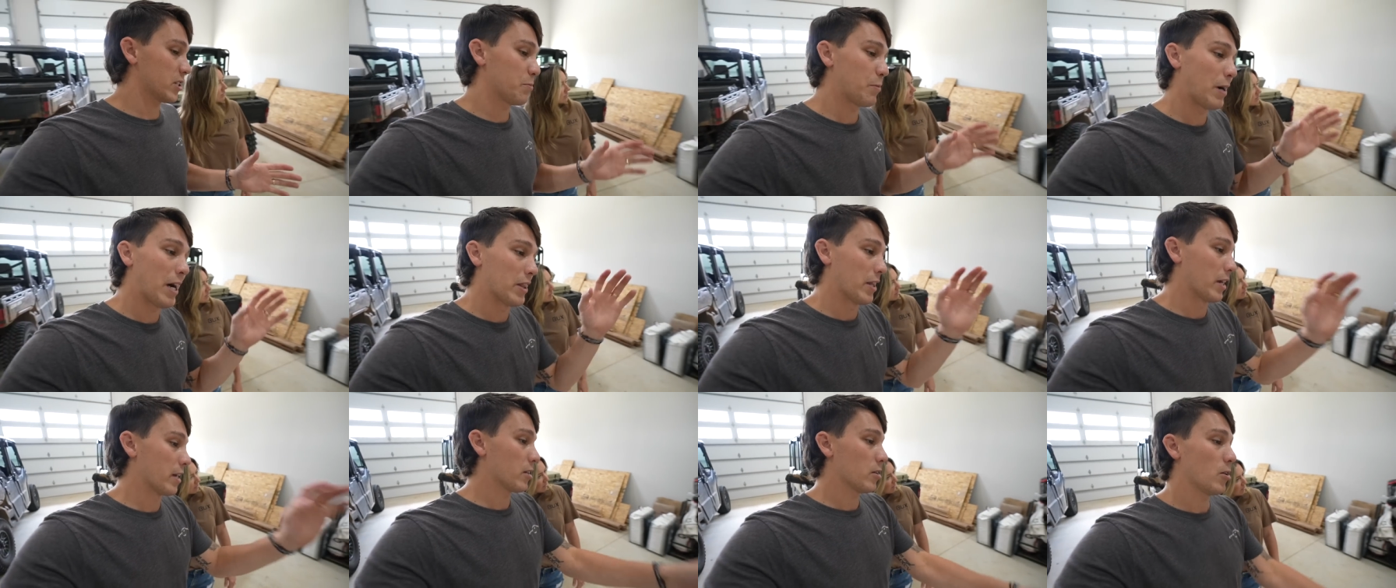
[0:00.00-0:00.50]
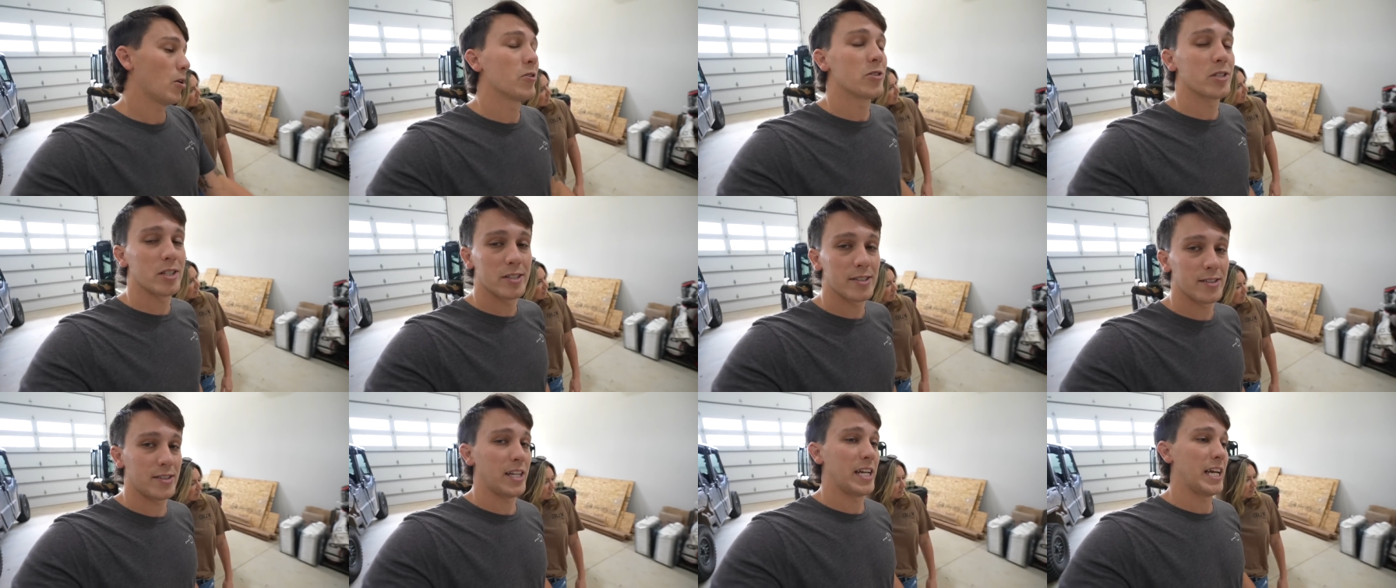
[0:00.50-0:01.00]
about the
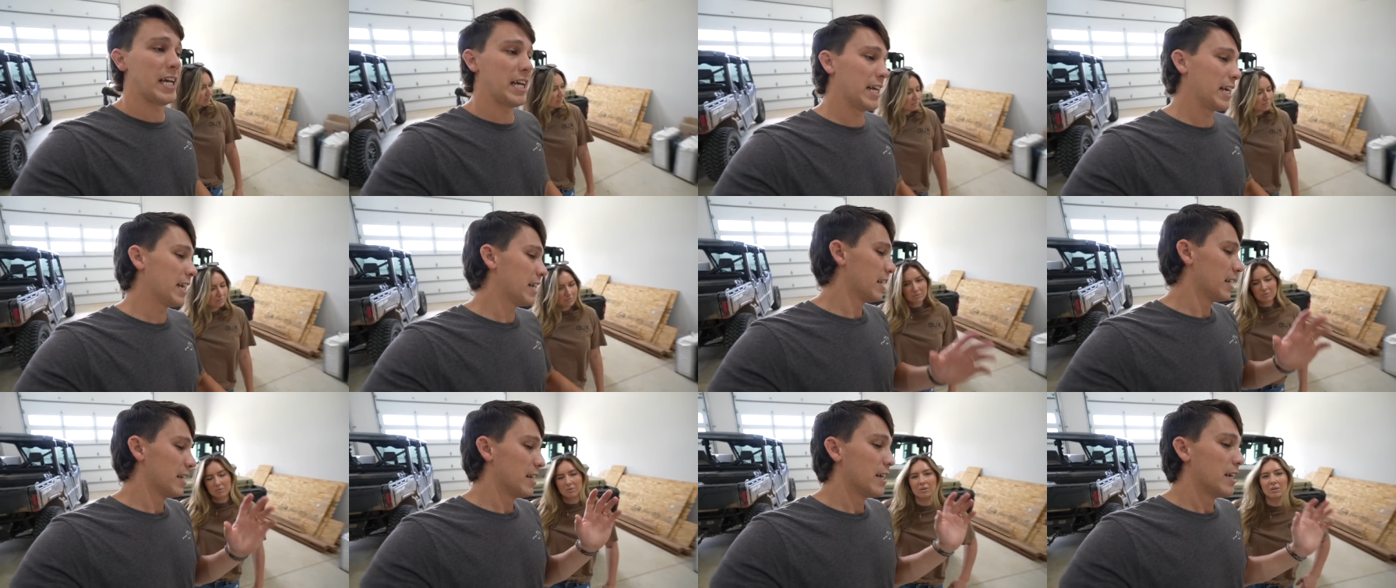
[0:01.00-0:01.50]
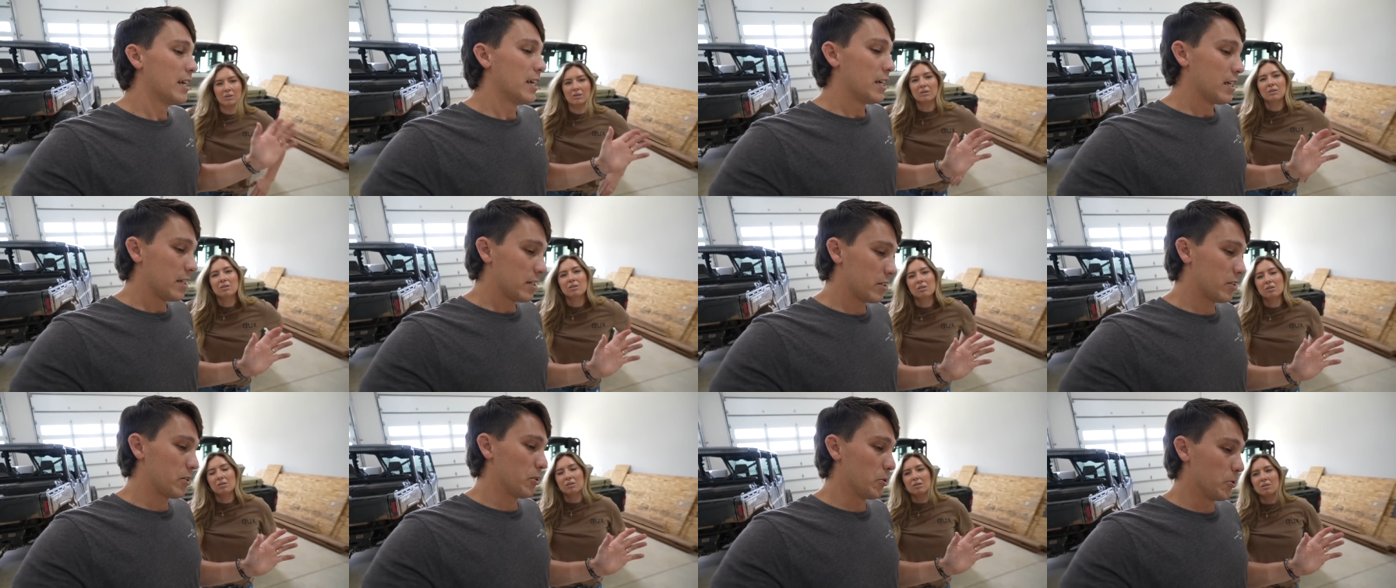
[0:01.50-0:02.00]
closest thing
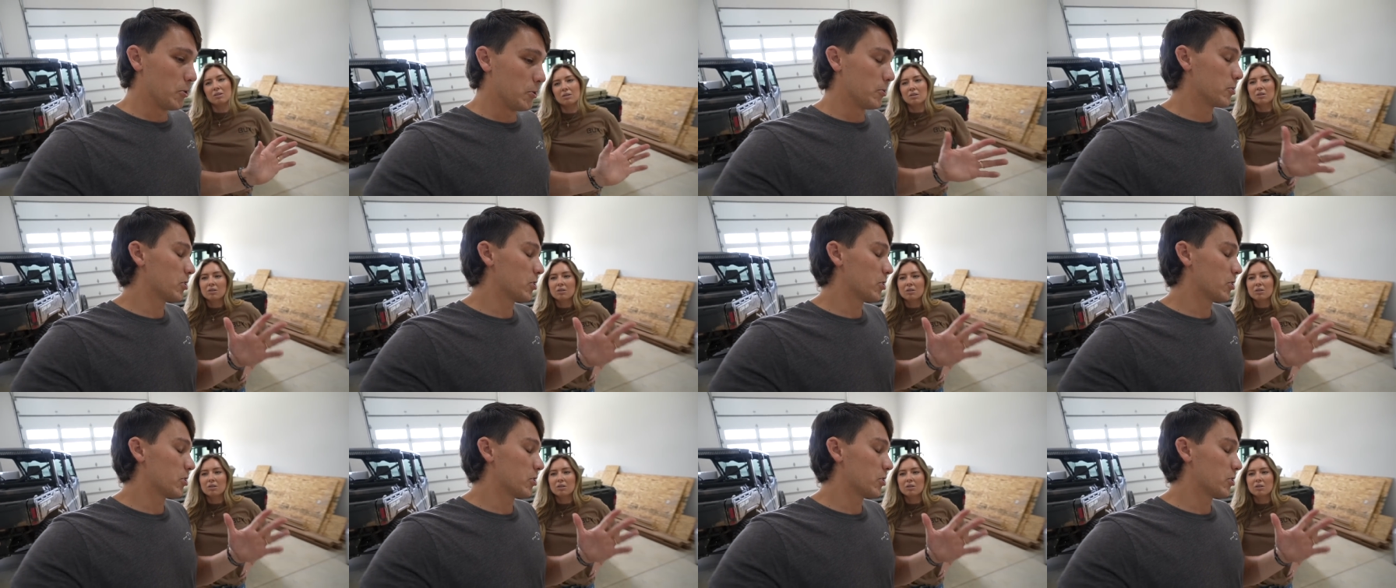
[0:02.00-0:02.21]
to